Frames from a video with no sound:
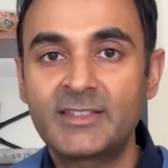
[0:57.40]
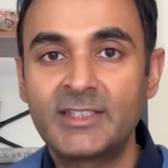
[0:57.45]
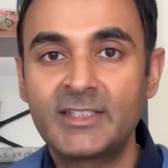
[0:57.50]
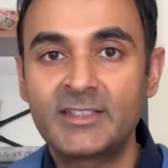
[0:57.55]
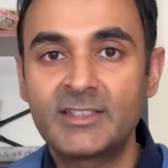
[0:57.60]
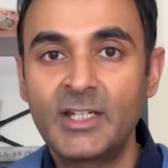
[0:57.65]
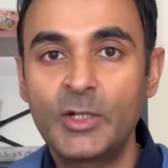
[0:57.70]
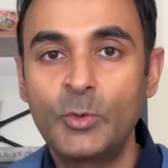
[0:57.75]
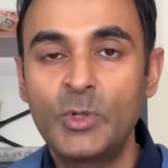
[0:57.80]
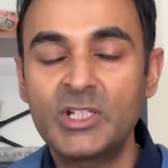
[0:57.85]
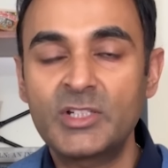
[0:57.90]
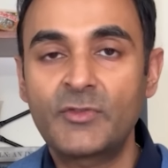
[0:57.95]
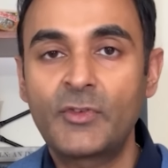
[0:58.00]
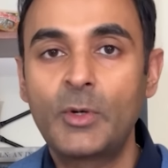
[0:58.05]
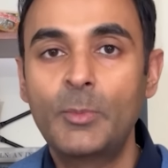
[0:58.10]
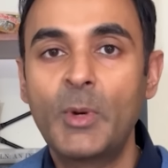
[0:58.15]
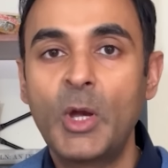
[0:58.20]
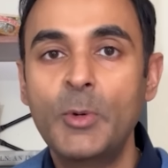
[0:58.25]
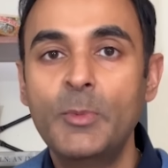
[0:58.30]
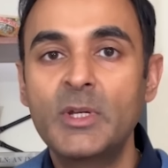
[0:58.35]
distinguish for a
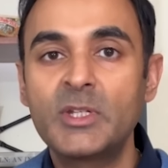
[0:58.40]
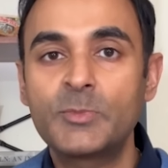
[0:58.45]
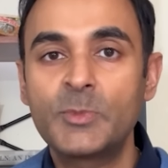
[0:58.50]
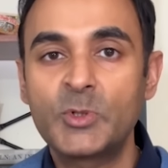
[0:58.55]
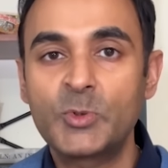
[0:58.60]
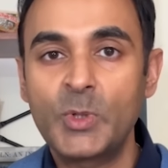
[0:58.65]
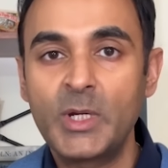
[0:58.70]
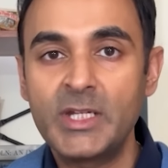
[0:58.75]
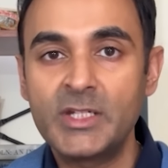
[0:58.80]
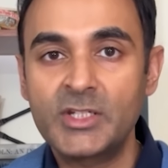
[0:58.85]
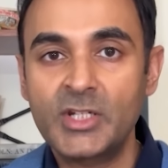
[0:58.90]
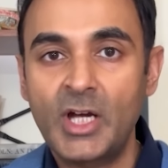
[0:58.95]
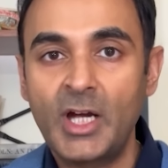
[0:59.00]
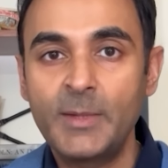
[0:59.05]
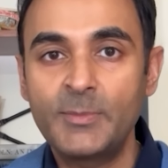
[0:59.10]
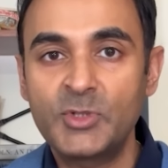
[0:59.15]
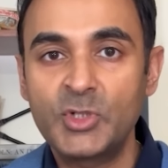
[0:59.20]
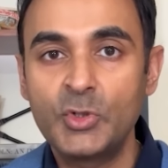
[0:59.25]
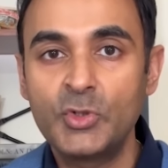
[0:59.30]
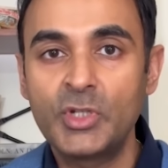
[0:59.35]
moment between
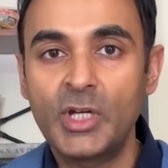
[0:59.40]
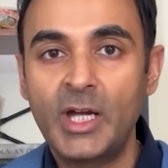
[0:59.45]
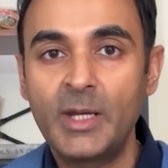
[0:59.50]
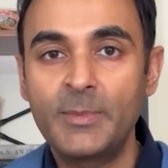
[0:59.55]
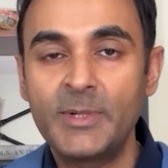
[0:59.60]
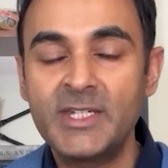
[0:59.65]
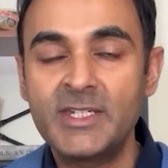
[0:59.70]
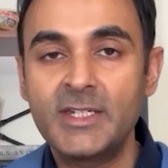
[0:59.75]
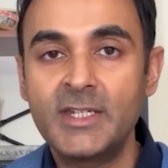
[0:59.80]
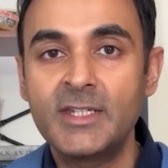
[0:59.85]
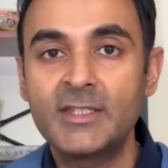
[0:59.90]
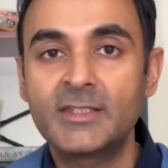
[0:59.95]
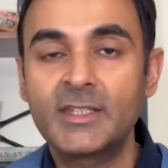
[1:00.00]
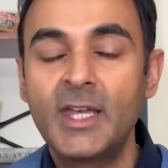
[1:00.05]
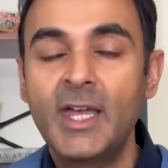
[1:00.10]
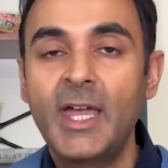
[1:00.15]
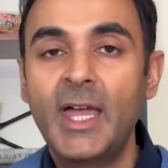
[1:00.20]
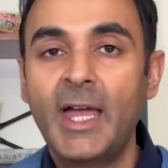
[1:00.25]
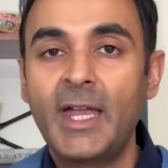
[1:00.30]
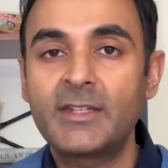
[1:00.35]
type 2 diabetes
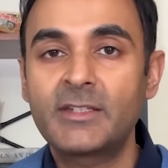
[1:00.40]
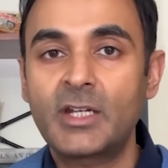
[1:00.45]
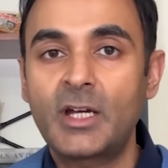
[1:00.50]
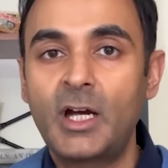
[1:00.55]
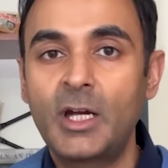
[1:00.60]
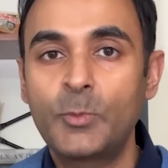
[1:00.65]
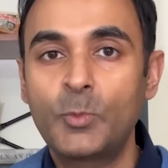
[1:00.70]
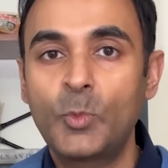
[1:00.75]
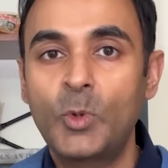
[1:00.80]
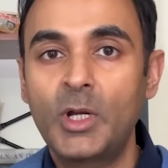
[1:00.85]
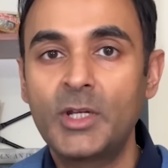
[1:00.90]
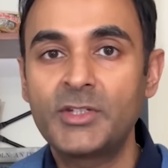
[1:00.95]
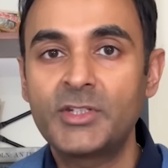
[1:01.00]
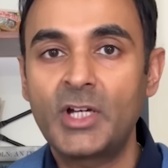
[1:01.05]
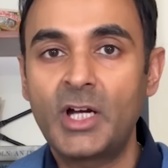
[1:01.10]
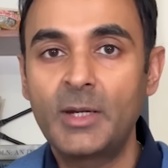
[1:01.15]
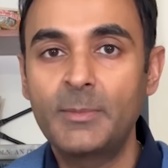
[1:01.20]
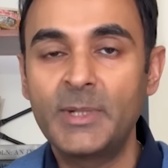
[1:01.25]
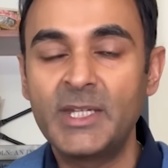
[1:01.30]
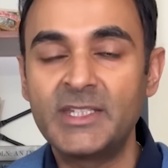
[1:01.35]
and type 1
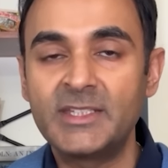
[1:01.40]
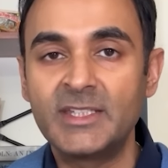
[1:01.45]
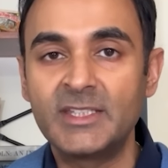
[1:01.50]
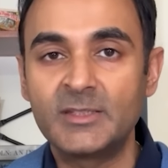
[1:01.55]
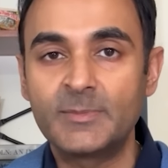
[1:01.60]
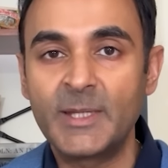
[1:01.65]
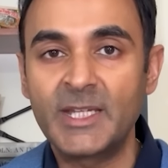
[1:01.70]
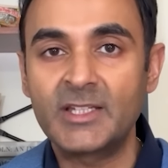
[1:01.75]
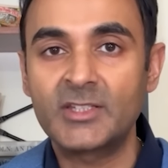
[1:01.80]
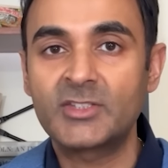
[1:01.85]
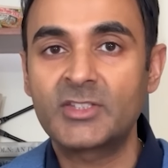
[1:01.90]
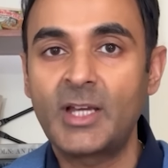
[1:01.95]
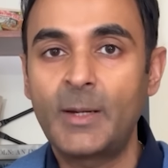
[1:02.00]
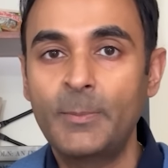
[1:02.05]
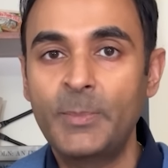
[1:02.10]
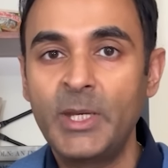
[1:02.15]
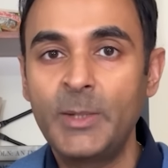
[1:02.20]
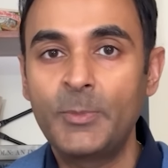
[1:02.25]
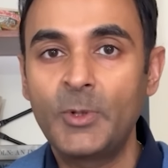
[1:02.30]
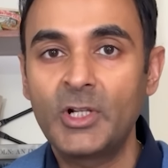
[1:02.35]
diabetes, because some
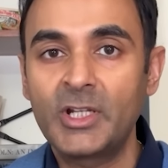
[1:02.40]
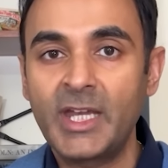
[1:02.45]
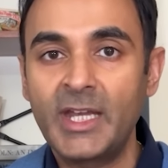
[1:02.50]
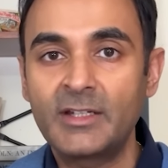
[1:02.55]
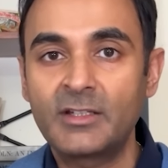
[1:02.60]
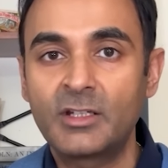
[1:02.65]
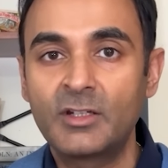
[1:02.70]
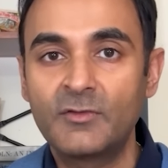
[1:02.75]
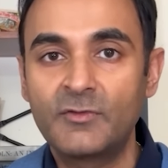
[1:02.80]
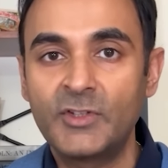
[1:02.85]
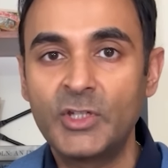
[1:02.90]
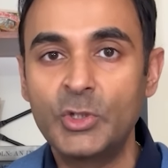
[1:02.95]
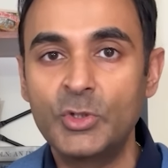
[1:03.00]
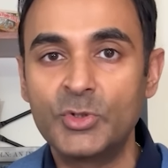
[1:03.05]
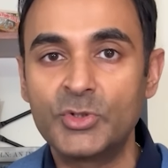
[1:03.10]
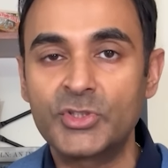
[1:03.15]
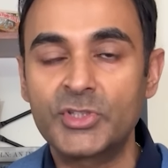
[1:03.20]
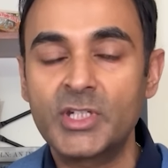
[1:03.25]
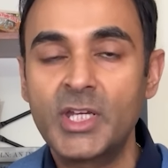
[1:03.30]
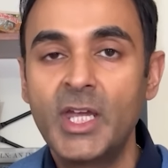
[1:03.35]
people get
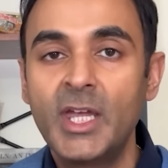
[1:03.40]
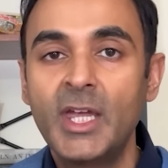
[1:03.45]
confused.